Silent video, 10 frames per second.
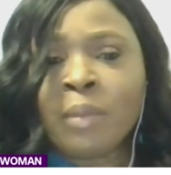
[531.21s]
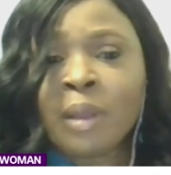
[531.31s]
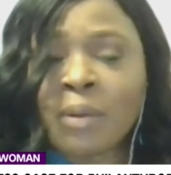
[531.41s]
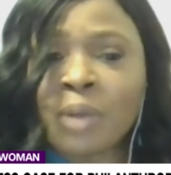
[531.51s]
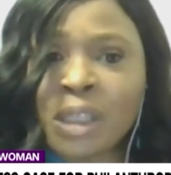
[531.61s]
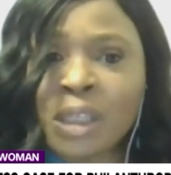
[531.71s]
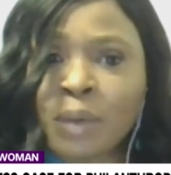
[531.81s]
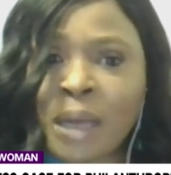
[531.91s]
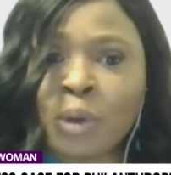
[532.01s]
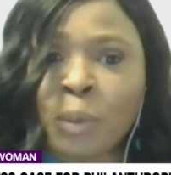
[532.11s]
Now, this
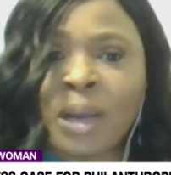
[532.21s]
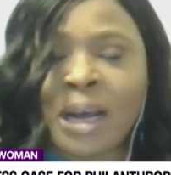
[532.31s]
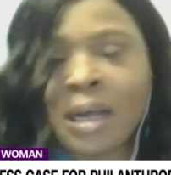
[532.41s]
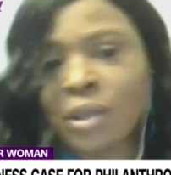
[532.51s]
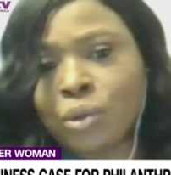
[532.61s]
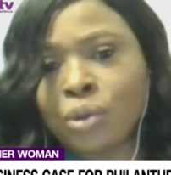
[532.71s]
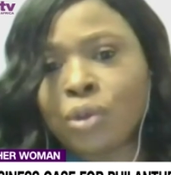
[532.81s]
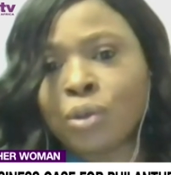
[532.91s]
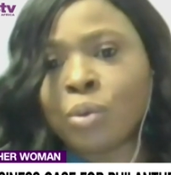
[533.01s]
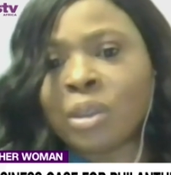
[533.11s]
philanthropy has to
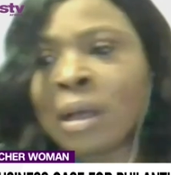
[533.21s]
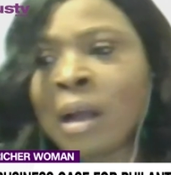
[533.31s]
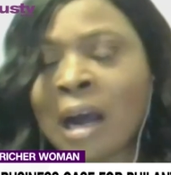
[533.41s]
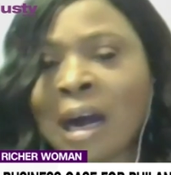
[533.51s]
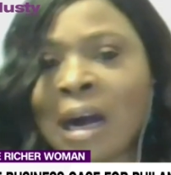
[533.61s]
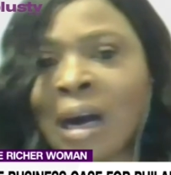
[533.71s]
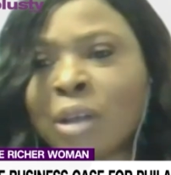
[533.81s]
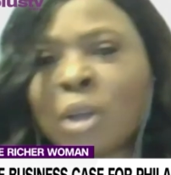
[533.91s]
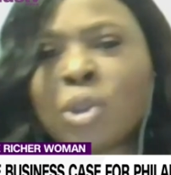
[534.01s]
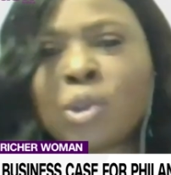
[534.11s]
do with uh,
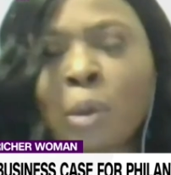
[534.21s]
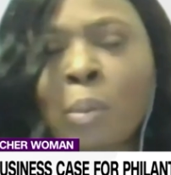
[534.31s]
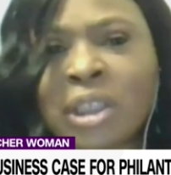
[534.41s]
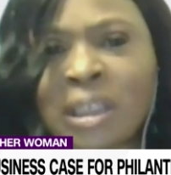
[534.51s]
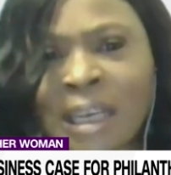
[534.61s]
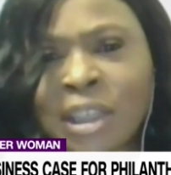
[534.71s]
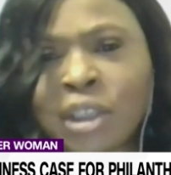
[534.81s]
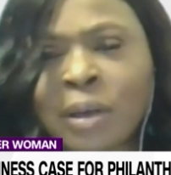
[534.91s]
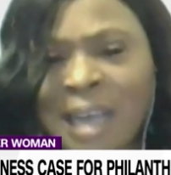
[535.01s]
not so much in Nigeria.